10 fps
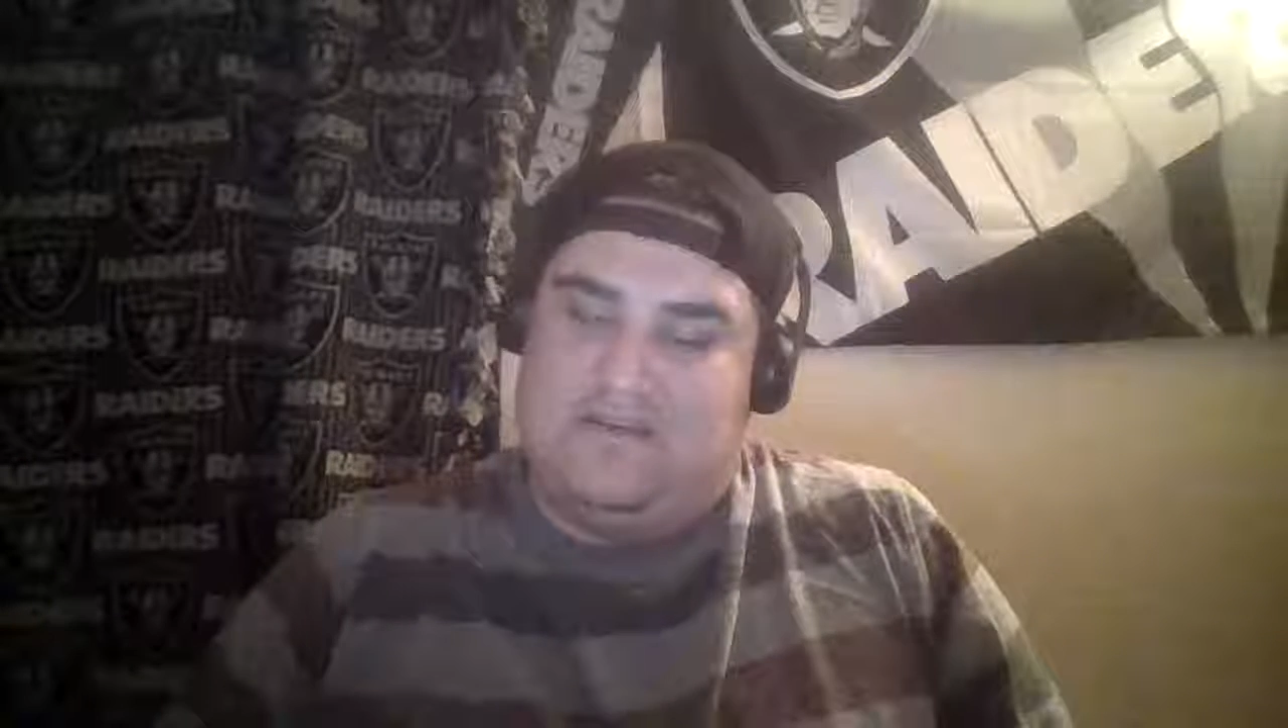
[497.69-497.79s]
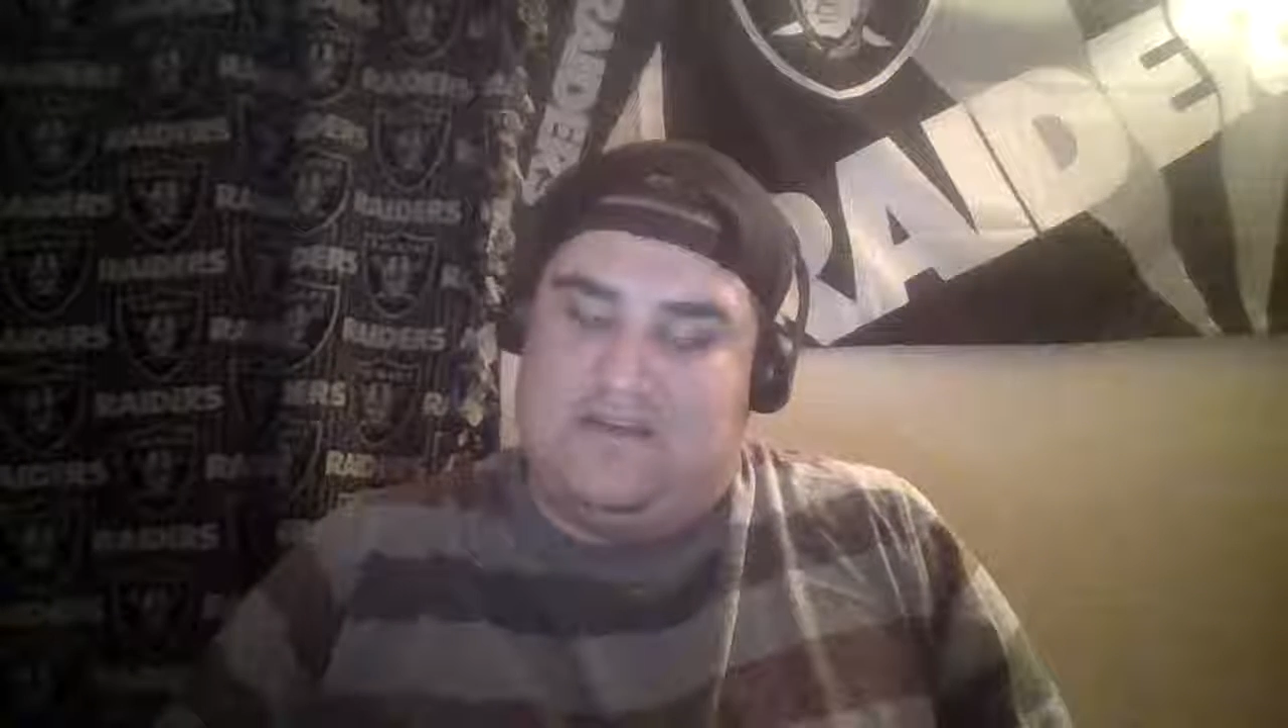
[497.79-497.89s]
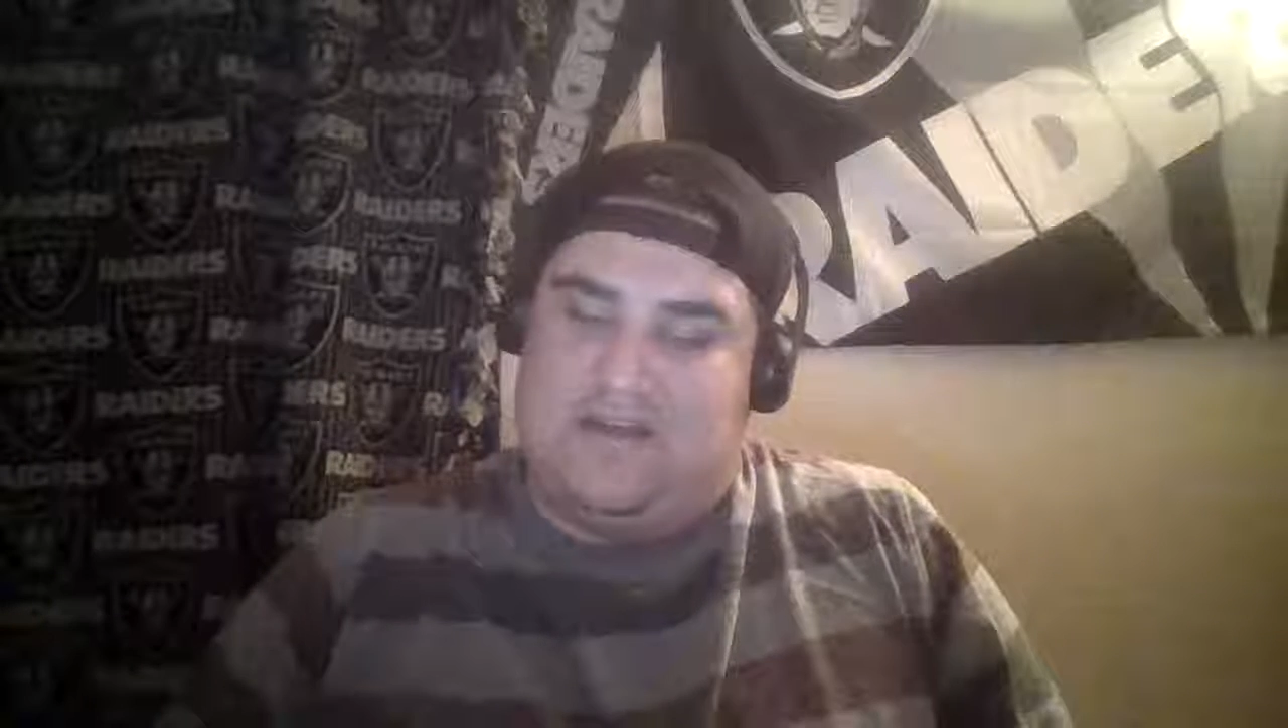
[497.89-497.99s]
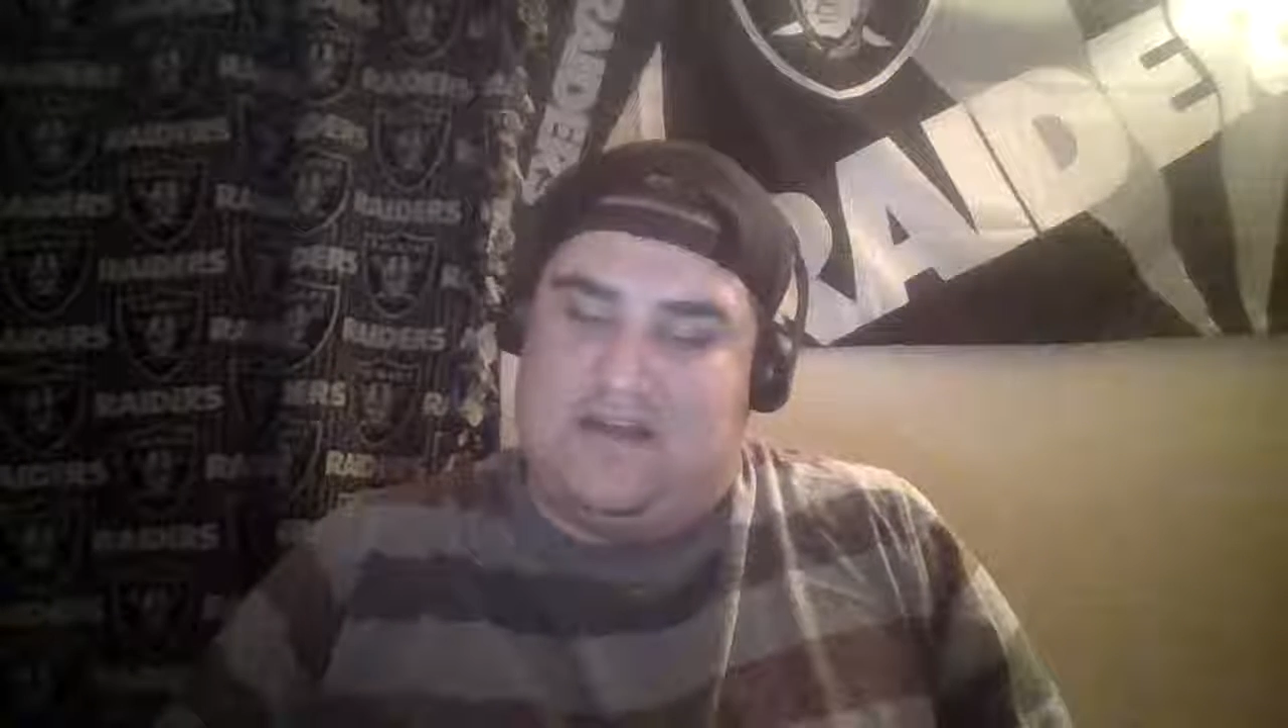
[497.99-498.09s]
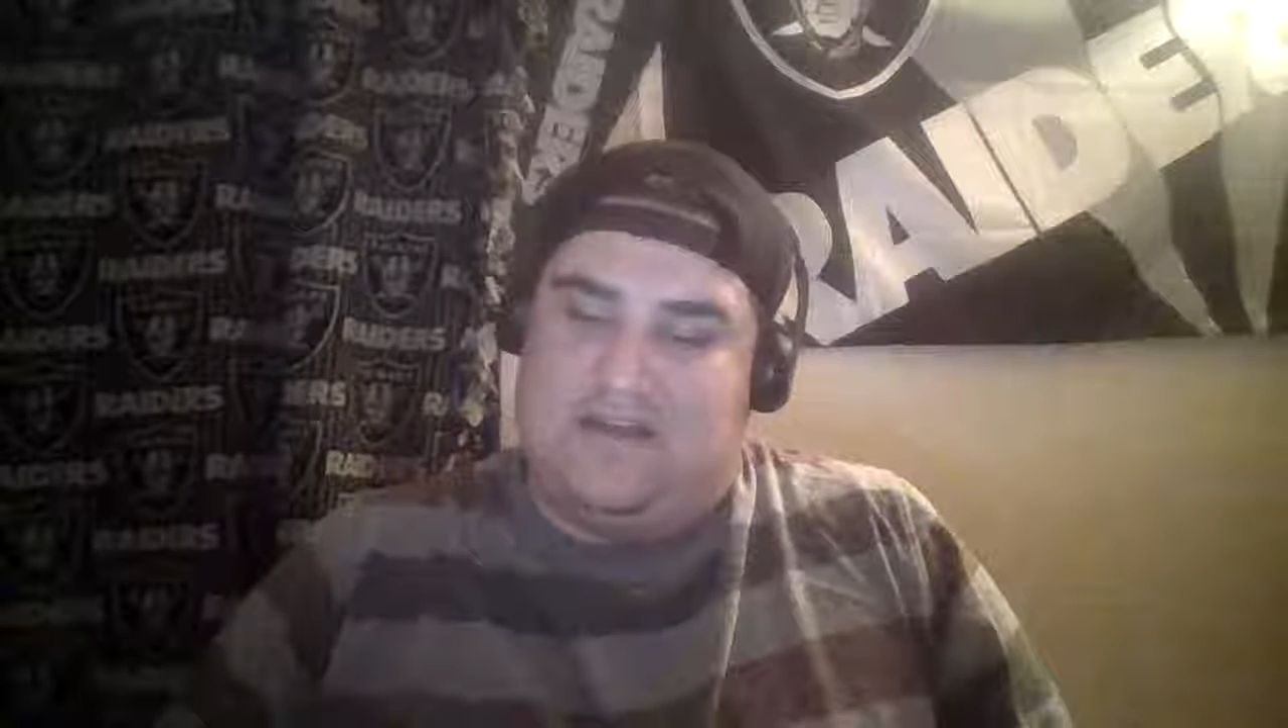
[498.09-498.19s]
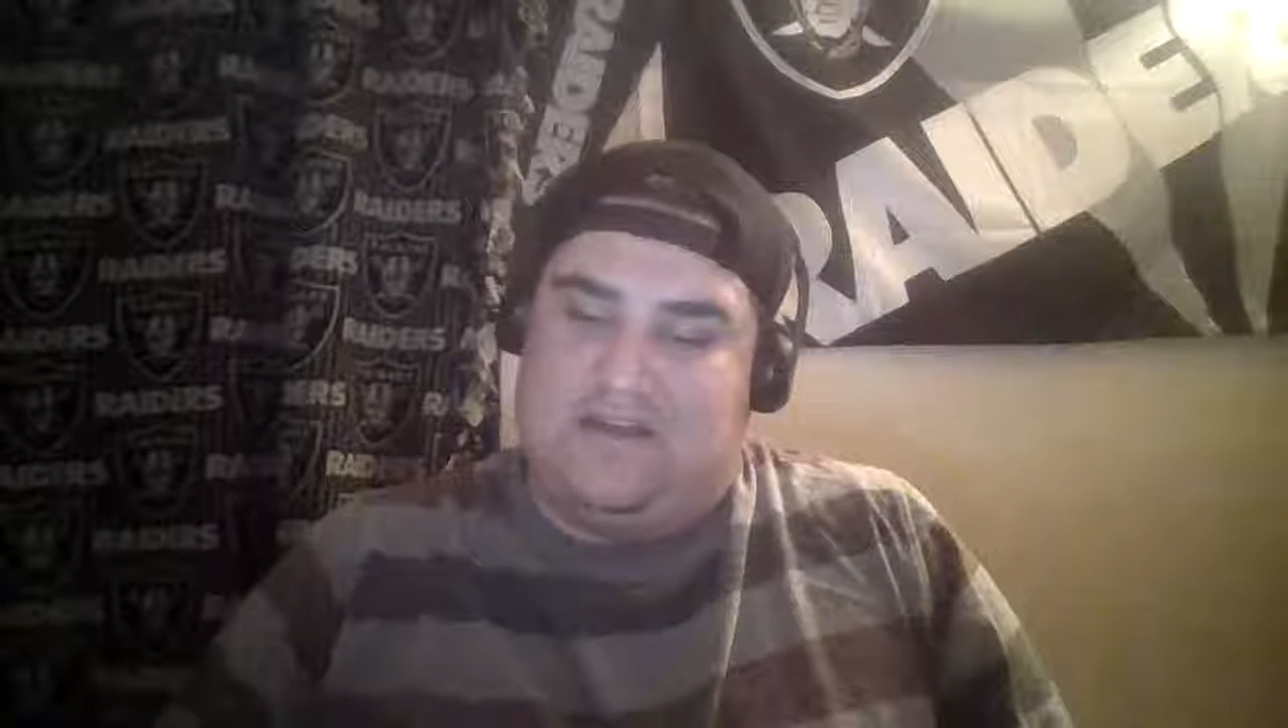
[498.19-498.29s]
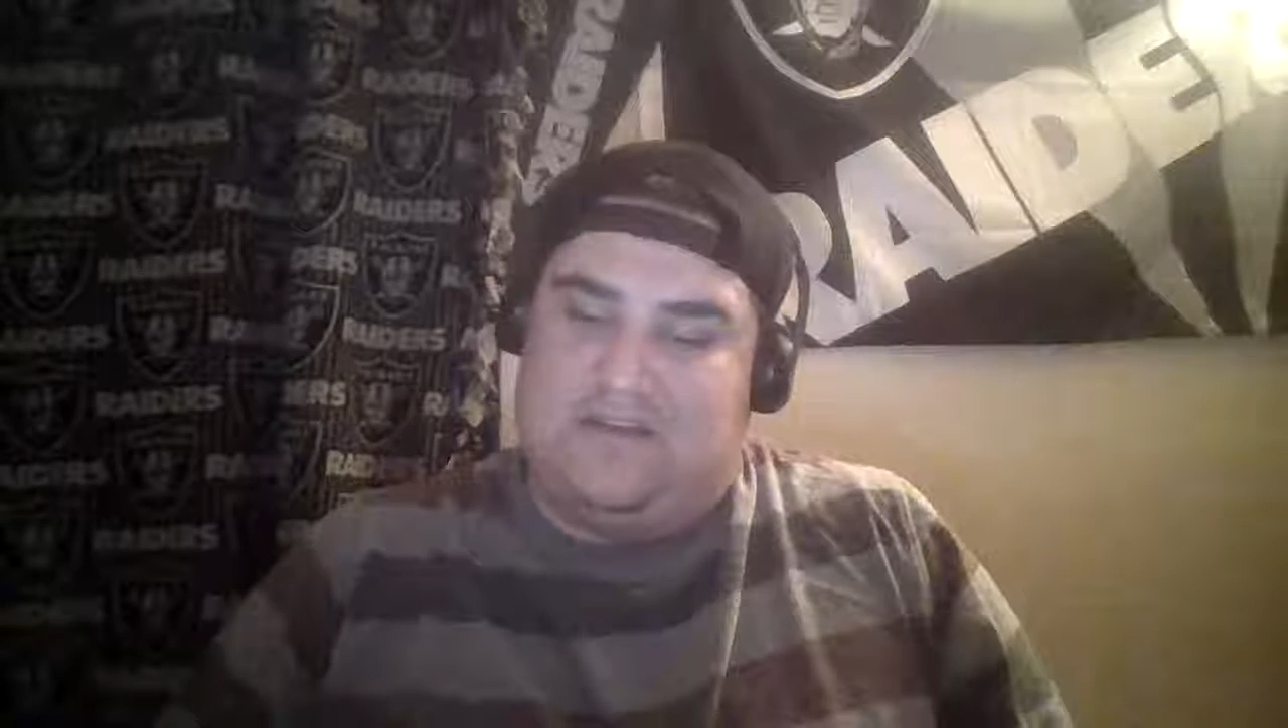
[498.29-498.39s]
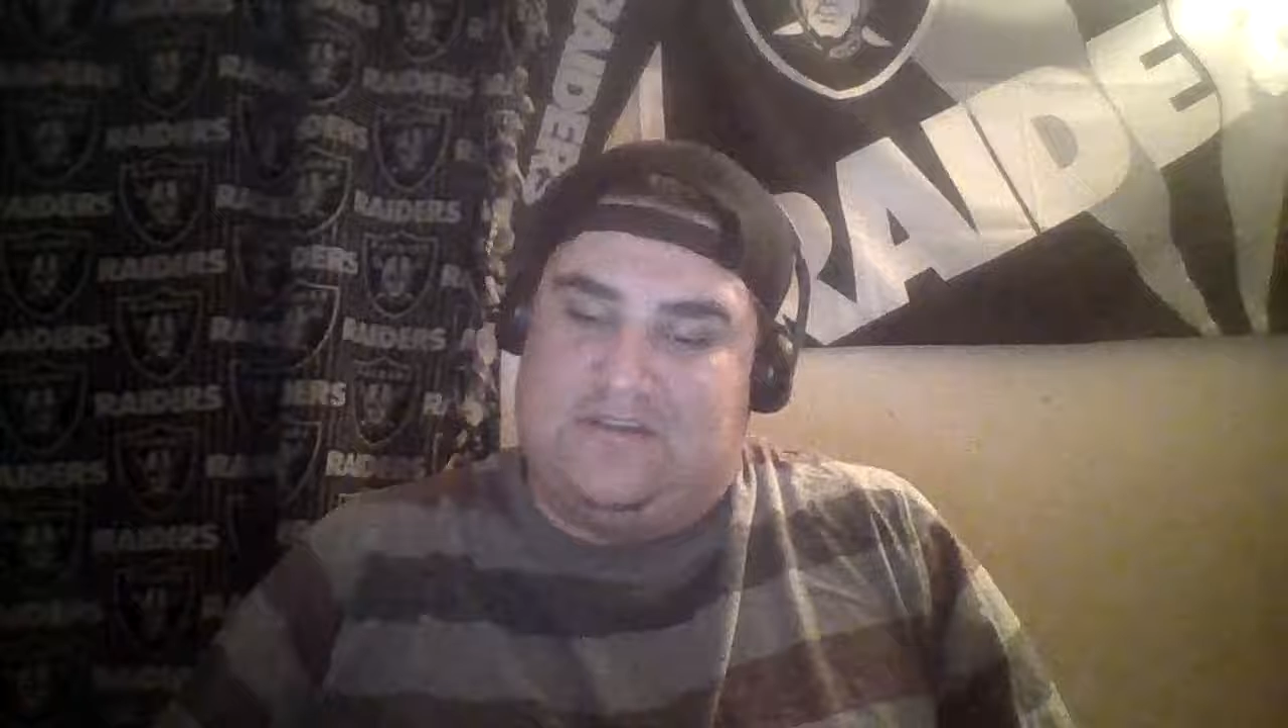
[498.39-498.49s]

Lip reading: Uh,